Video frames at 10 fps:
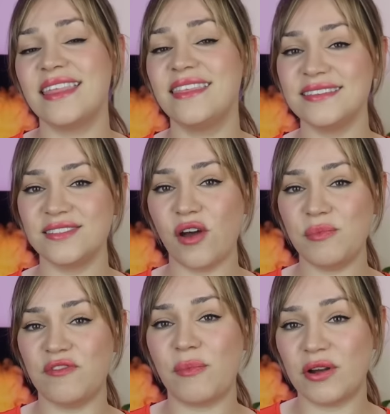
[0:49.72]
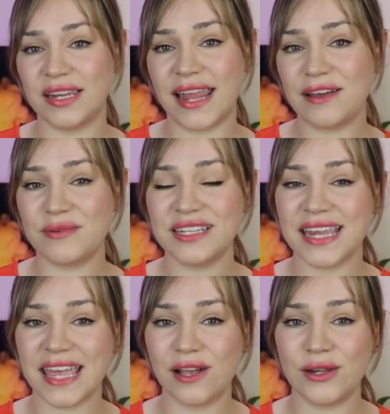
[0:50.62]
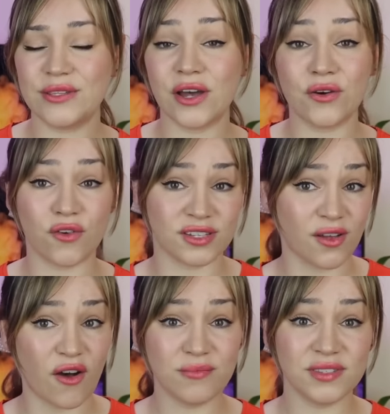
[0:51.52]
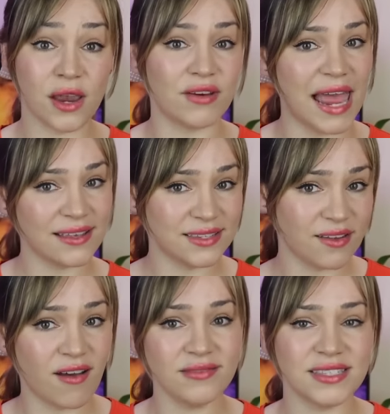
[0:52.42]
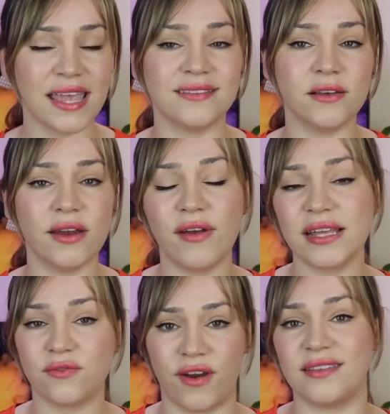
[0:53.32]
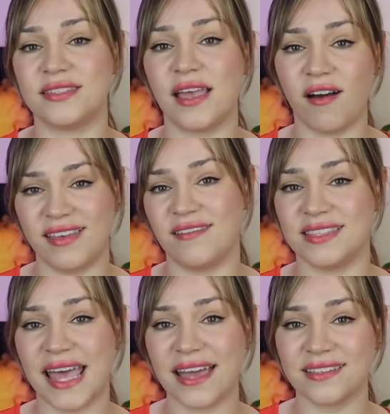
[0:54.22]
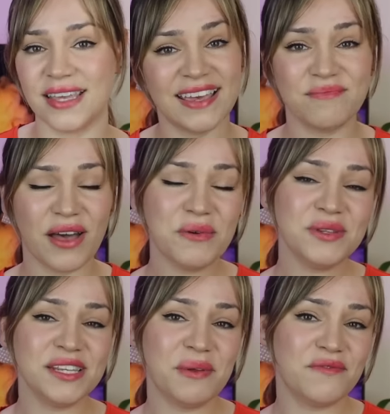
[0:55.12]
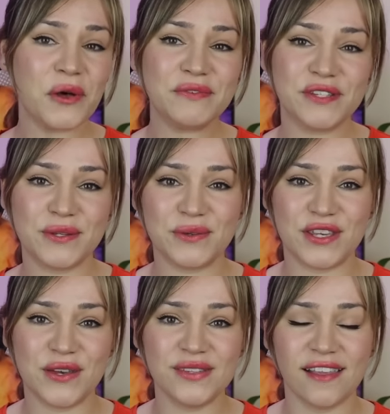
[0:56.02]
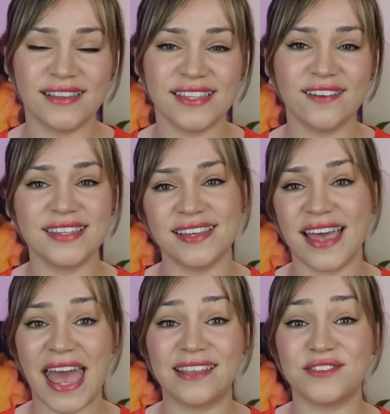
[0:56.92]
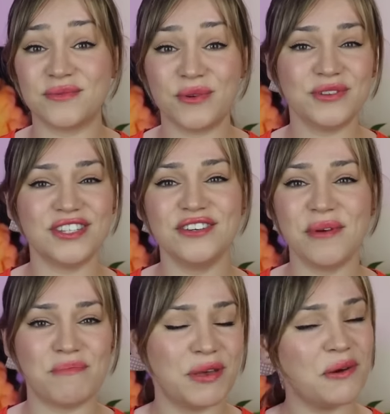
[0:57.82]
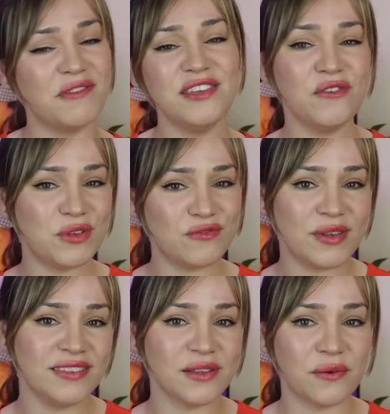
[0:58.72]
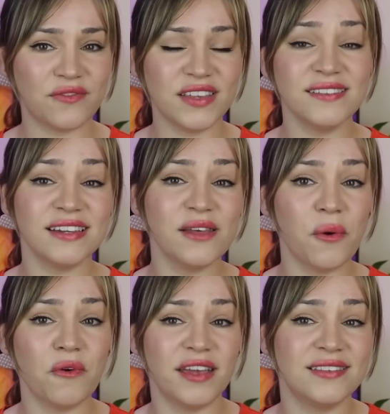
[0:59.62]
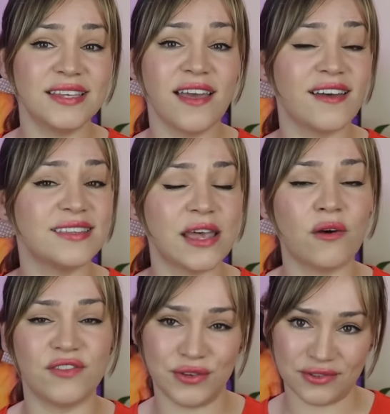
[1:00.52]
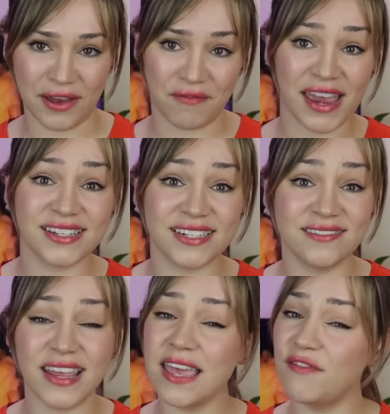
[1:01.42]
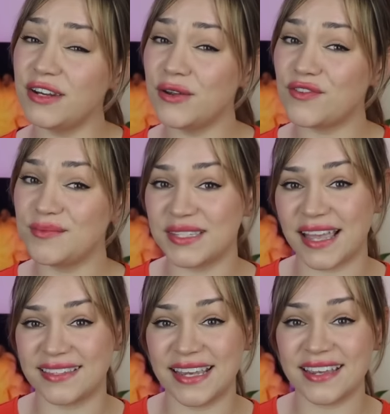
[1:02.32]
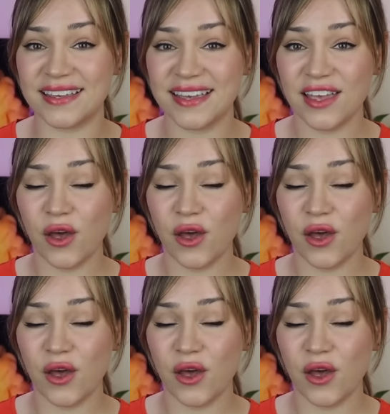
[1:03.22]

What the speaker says: This type of body language includes uncrossed arms, a relaxed stance, and direct friendly eye contact. It might also involve subtle cues like tilting her head towards you, mirroring your movements, or physically orienting herself in your direction, even in a group setting.